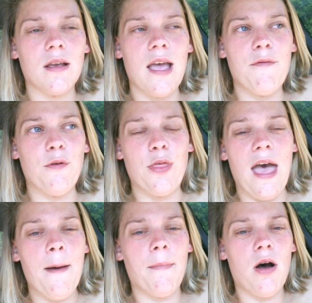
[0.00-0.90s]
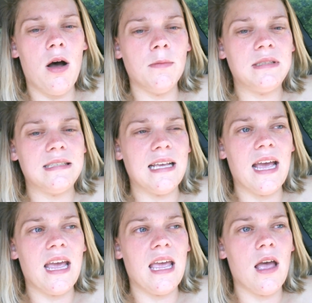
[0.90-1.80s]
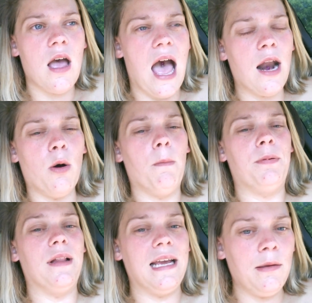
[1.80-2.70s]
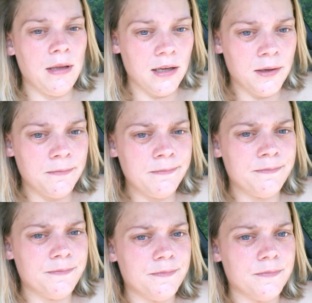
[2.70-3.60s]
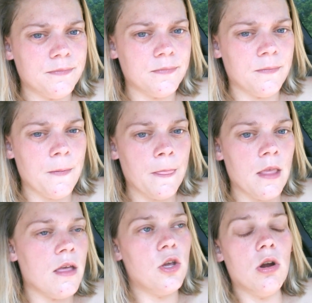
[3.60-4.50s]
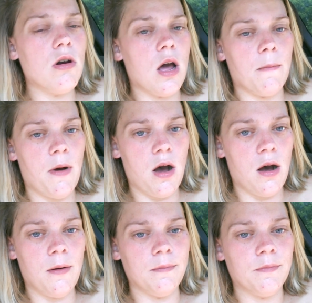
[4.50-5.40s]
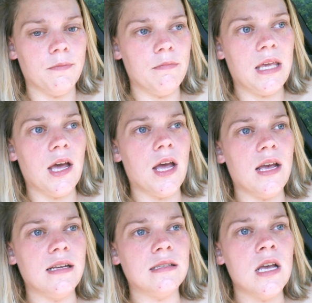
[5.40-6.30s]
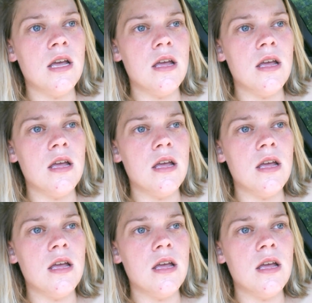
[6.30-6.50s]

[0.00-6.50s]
and for that mom to say, I don't blame him, you're not a mom. Because